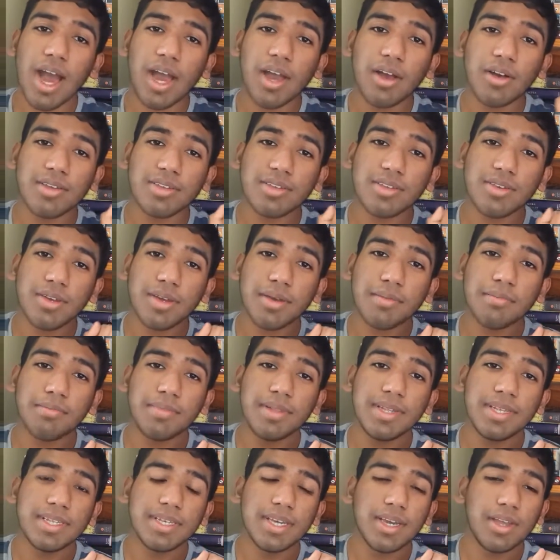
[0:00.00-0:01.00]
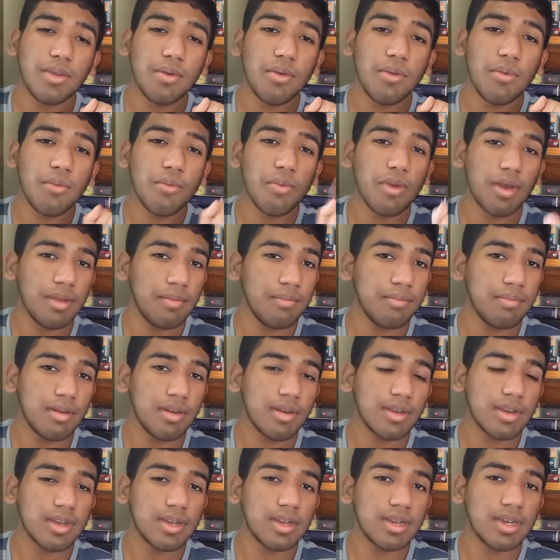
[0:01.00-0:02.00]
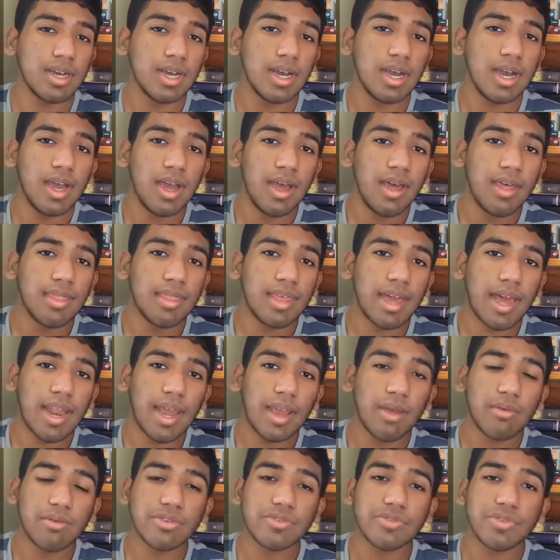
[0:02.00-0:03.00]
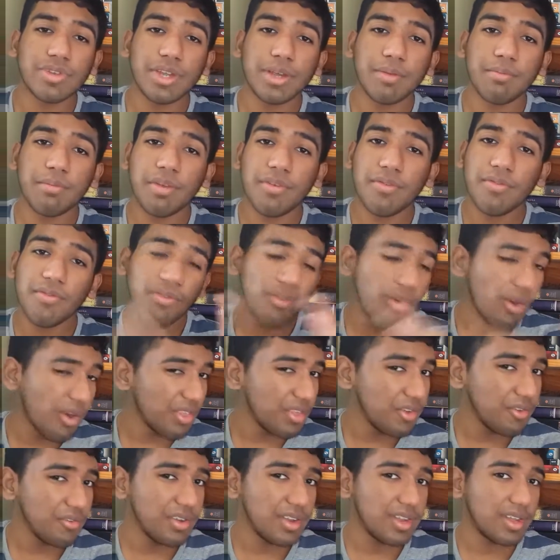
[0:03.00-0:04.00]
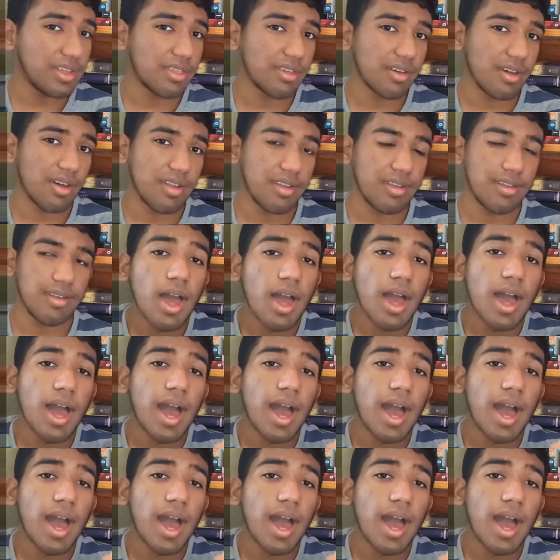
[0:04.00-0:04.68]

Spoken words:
I also completed 1 book that I was reading before the readathon.